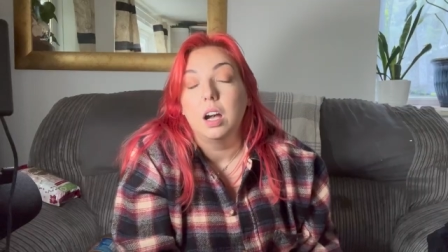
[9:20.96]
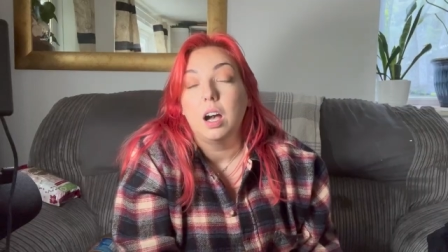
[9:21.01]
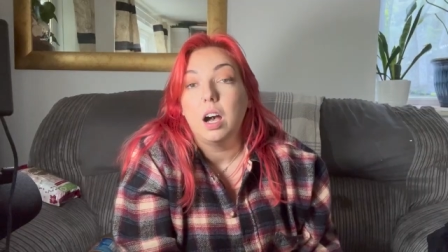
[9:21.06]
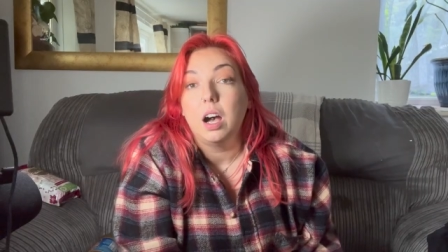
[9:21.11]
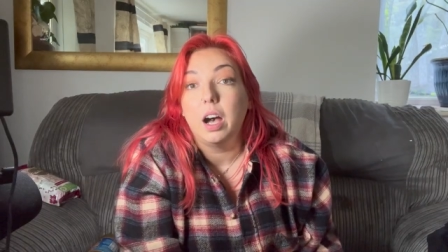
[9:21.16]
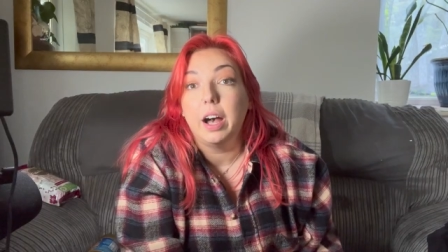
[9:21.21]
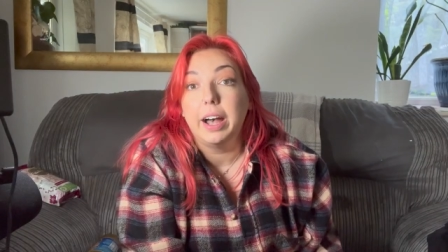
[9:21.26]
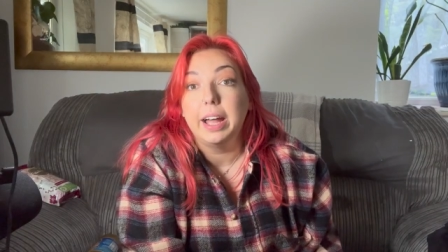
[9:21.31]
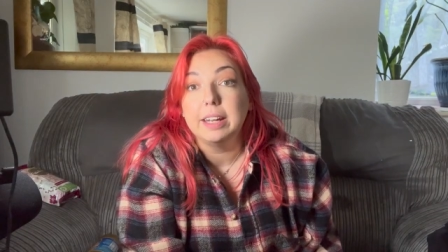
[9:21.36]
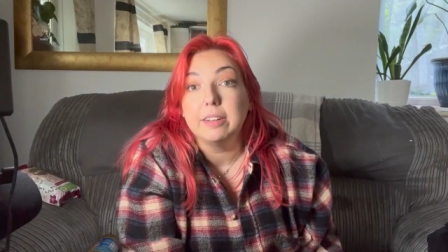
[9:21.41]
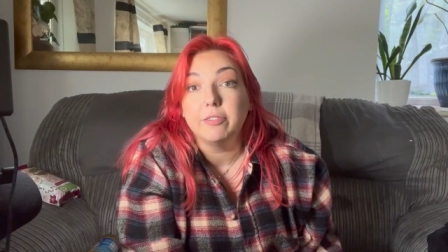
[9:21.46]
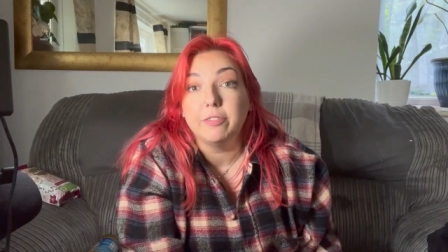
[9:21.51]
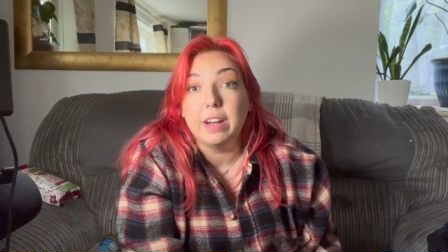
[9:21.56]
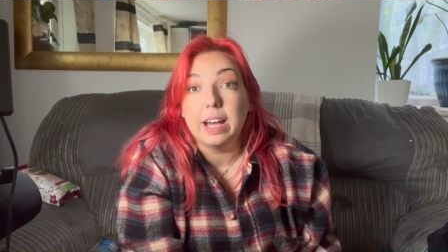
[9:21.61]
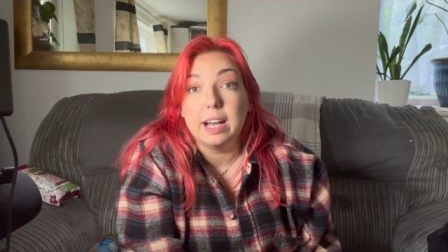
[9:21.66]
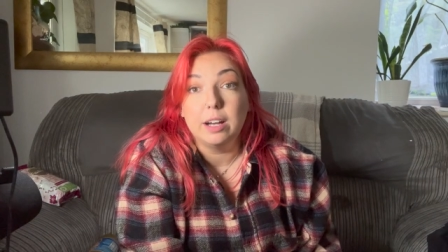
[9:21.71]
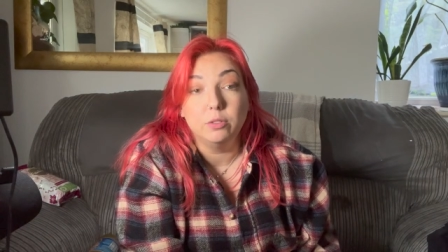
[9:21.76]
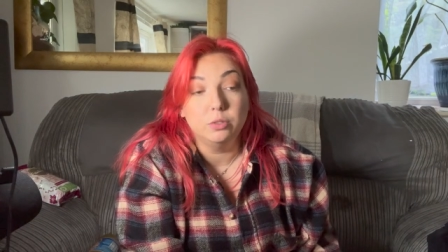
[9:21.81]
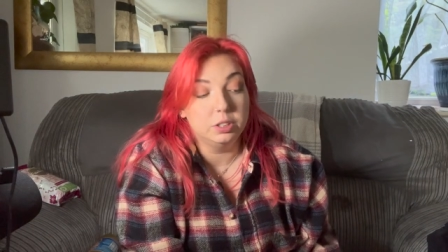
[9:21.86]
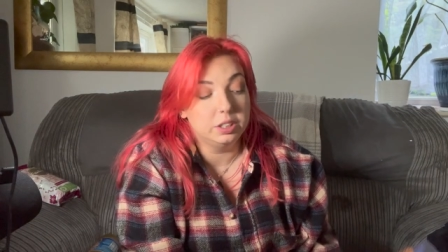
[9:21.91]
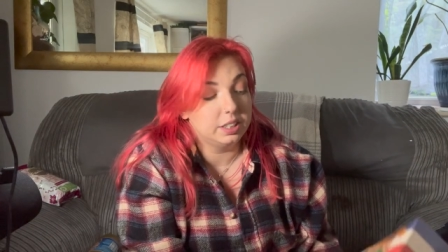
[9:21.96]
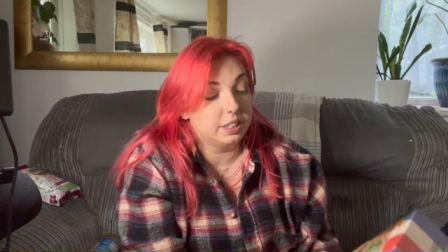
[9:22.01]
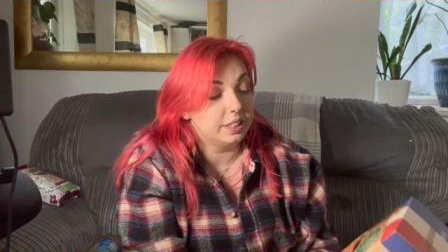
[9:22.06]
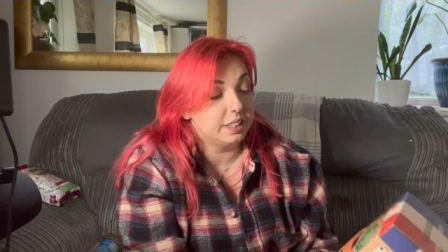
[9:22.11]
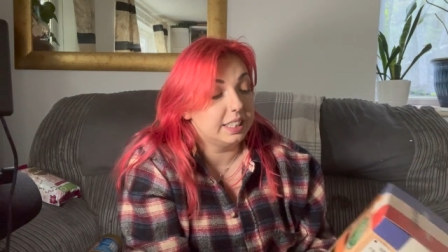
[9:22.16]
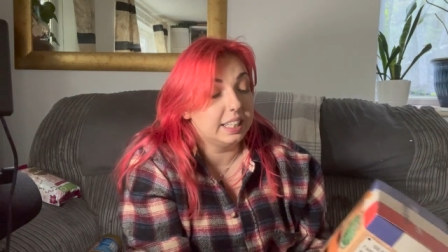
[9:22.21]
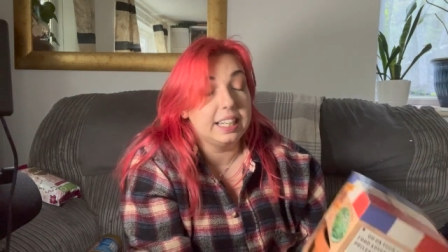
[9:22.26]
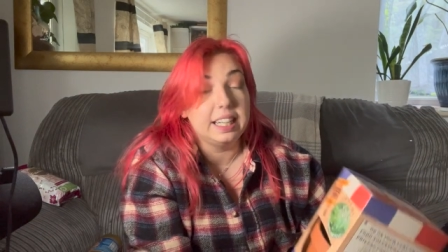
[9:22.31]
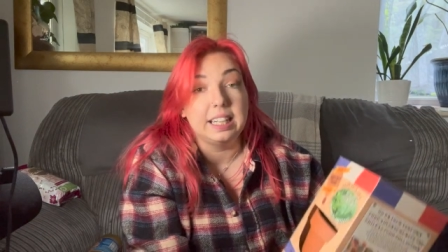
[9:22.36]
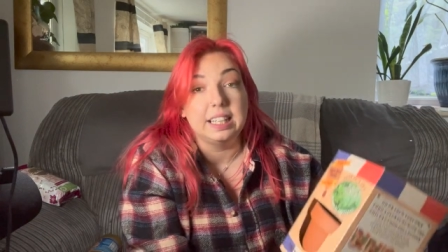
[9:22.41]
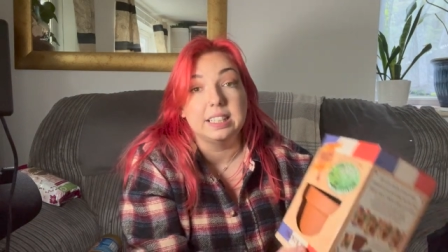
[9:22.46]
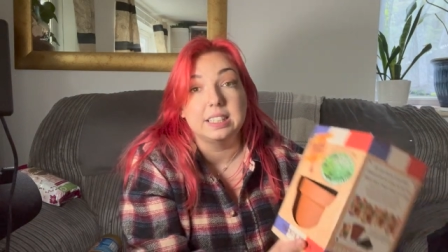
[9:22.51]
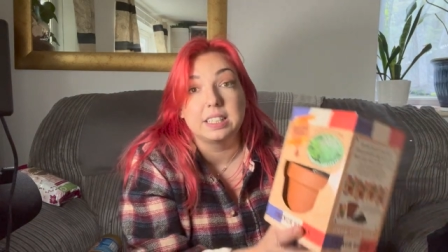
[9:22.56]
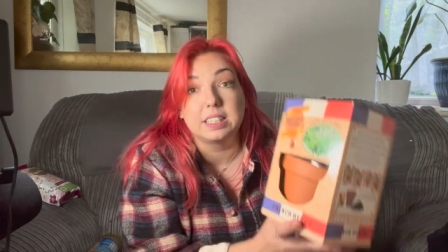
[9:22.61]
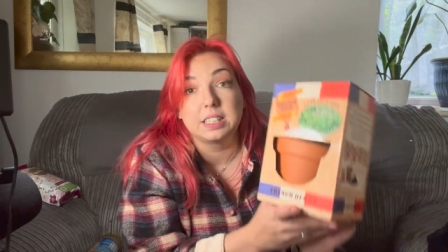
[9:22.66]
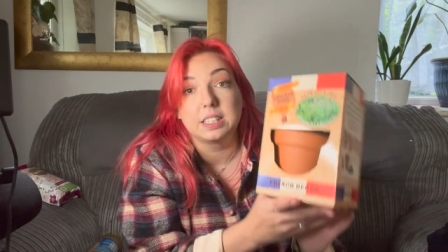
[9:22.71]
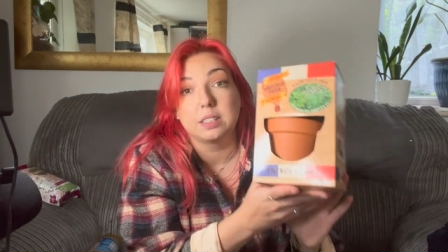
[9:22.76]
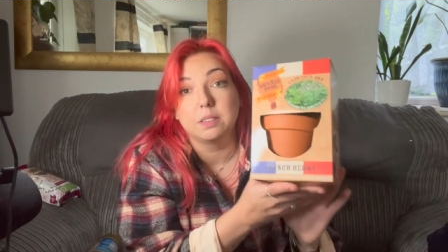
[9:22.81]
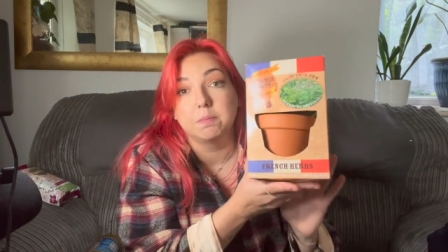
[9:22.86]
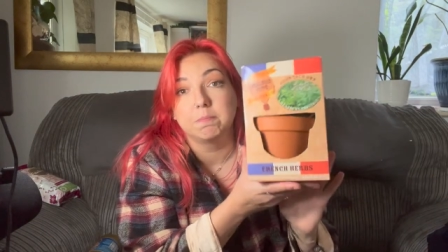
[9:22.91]
I found
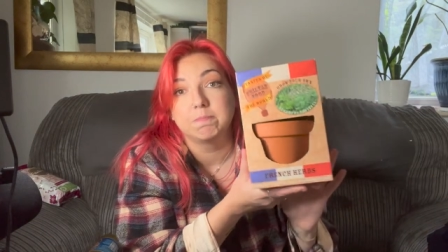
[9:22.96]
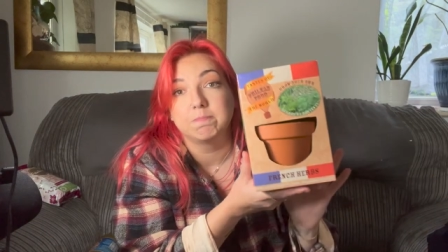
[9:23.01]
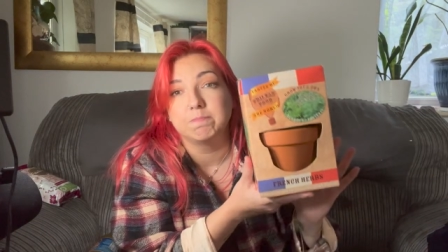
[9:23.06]
these.